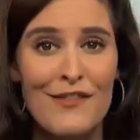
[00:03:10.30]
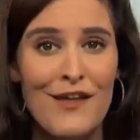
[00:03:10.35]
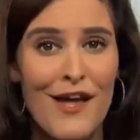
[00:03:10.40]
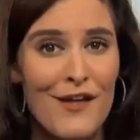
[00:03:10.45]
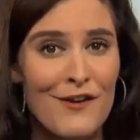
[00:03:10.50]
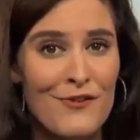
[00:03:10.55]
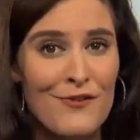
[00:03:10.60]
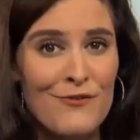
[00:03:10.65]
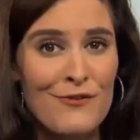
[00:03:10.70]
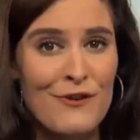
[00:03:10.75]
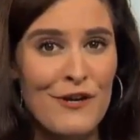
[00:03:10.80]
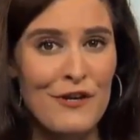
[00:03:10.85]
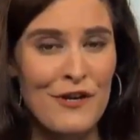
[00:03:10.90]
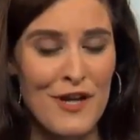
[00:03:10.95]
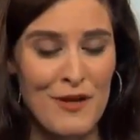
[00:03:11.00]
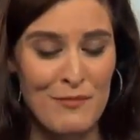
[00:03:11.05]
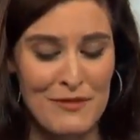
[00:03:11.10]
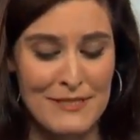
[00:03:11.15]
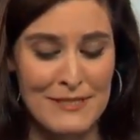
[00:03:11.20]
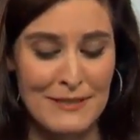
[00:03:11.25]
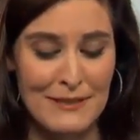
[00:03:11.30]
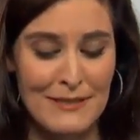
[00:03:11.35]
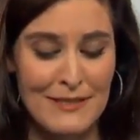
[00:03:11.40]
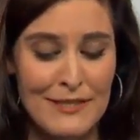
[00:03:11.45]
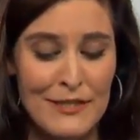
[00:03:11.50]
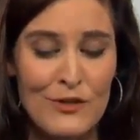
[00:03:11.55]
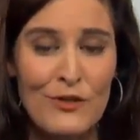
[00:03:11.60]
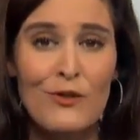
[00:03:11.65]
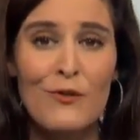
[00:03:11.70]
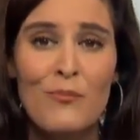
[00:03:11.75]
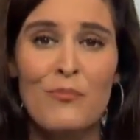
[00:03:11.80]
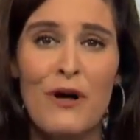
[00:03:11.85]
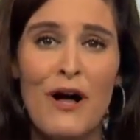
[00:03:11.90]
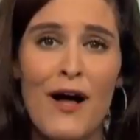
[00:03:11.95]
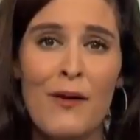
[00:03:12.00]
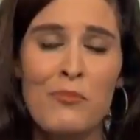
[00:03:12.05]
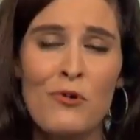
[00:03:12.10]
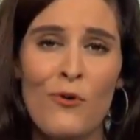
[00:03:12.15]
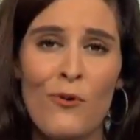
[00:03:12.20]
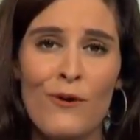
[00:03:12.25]
that new nickname is Little
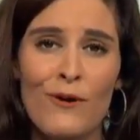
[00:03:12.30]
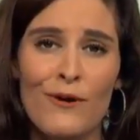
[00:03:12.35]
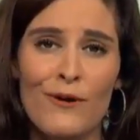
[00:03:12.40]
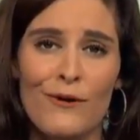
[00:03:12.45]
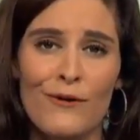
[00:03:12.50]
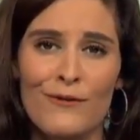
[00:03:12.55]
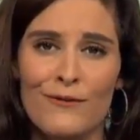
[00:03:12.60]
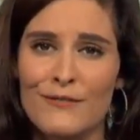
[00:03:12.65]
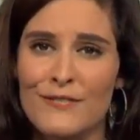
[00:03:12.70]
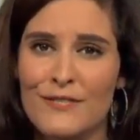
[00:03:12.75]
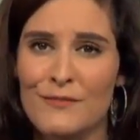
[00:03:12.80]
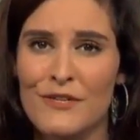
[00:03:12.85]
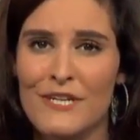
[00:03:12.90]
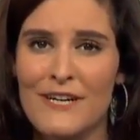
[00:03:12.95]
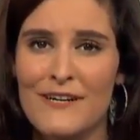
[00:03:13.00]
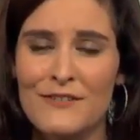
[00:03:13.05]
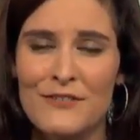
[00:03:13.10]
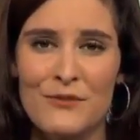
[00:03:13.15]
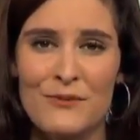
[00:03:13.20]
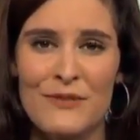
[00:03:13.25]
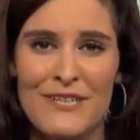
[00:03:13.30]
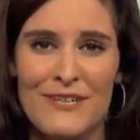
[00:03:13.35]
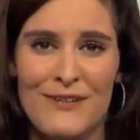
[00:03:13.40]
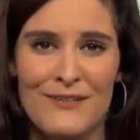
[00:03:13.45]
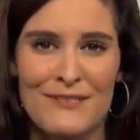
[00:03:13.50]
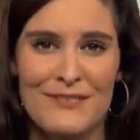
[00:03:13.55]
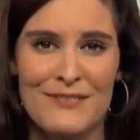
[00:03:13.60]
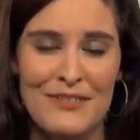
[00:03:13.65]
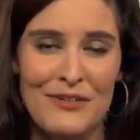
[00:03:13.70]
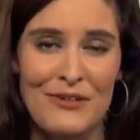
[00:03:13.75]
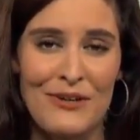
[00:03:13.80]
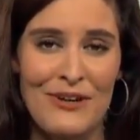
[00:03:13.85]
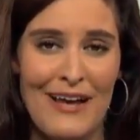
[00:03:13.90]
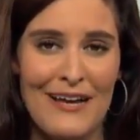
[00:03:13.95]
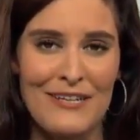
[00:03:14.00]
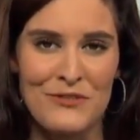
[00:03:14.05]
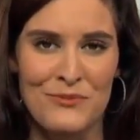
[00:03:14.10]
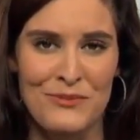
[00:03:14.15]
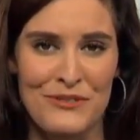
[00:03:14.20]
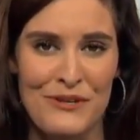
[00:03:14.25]
Bob Corker. There's somebody else who he calls Little,
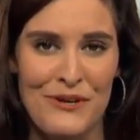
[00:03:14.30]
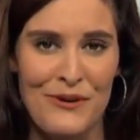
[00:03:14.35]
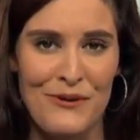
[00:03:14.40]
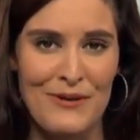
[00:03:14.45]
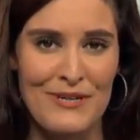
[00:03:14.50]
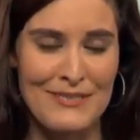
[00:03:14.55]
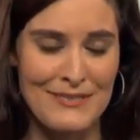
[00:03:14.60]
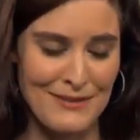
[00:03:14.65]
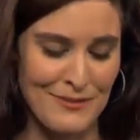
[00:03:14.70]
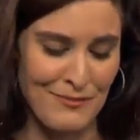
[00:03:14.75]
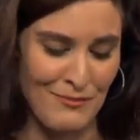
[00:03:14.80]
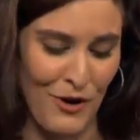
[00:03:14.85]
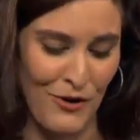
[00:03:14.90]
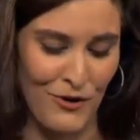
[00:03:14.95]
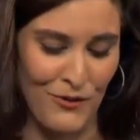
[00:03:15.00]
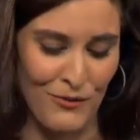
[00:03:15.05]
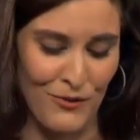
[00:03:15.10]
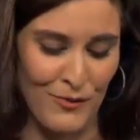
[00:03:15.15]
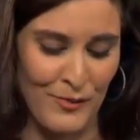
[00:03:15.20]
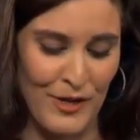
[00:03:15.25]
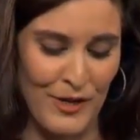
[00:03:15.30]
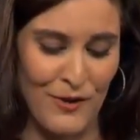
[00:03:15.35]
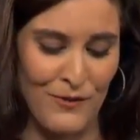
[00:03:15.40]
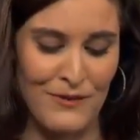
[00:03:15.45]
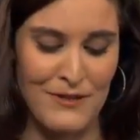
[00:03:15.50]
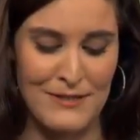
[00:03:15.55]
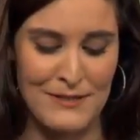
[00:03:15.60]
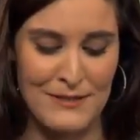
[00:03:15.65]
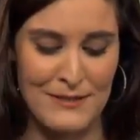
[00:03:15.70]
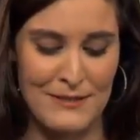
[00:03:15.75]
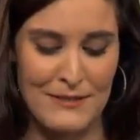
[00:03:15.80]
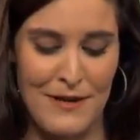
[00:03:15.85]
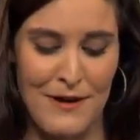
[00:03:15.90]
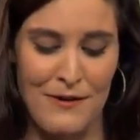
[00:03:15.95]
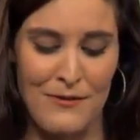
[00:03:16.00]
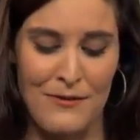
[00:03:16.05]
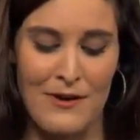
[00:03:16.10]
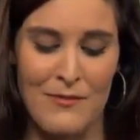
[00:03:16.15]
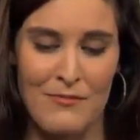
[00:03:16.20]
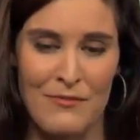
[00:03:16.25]
as we know, is Marco Rubio. This is
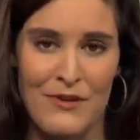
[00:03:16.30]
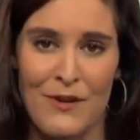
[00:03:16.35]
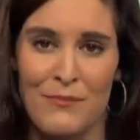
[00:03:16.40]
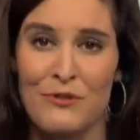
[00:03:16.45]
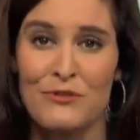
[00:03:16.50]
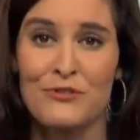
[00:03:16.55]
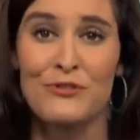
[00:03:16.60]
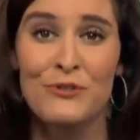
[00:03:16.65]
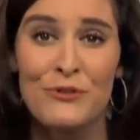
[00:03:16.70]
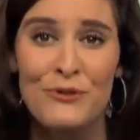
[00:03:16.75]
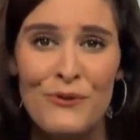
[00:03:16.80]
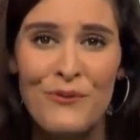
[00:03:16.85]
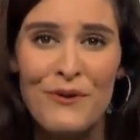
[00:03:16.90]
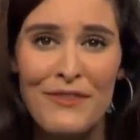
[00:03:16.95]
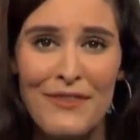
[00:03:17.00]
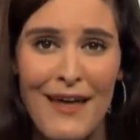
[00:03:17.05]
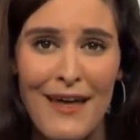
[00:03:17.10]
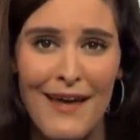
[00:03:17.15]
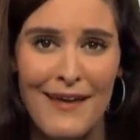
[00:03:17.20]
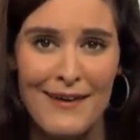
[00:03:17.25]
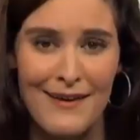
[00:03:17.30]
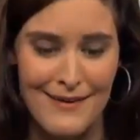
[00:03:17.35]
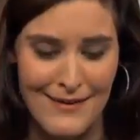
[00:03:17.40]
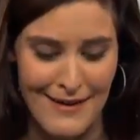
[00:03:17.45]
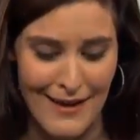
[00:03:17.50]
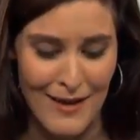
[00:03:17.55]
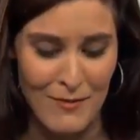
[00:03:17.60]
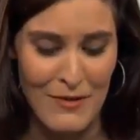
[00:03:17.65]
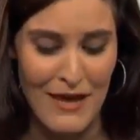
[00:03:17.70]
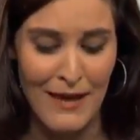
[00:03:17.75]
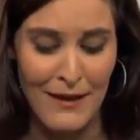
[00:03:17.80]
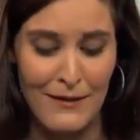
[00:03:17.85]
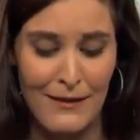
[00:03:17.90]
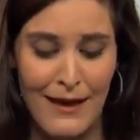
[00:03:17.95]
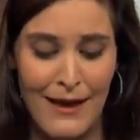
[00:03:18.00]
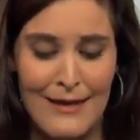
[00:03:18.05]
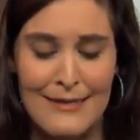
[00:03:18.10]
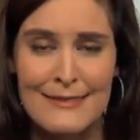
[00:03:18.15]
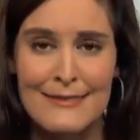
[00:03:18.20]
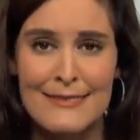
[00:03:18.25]
now um, number two with that nickname. L
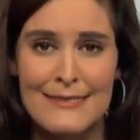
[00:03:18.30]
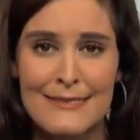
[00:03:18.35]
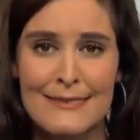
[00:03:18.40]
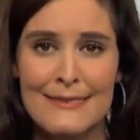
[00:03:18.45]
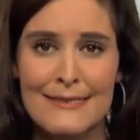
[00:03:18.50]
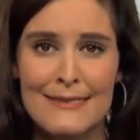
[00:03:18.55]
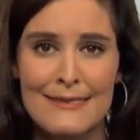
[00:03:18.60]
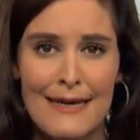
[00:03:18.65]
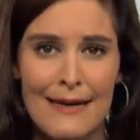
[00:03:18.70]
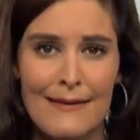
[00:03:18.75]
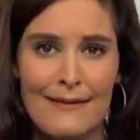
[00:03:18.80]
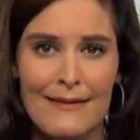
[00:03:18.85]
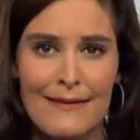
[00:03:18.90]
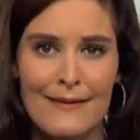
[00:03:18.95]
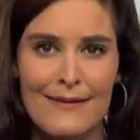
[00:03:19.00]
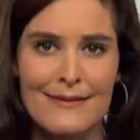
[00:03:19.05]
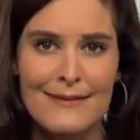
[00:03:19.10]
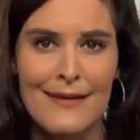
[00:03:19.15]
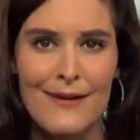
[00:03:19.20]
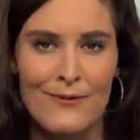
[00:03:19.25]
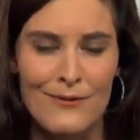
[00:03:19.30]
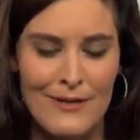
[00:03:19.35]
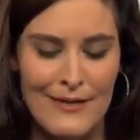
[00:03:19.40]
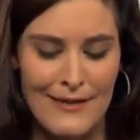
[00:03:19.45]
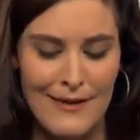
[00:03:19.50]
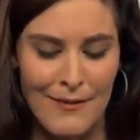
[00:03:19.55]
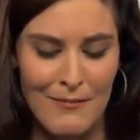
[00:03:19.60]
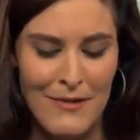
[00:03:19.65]
I D D L E is how he um,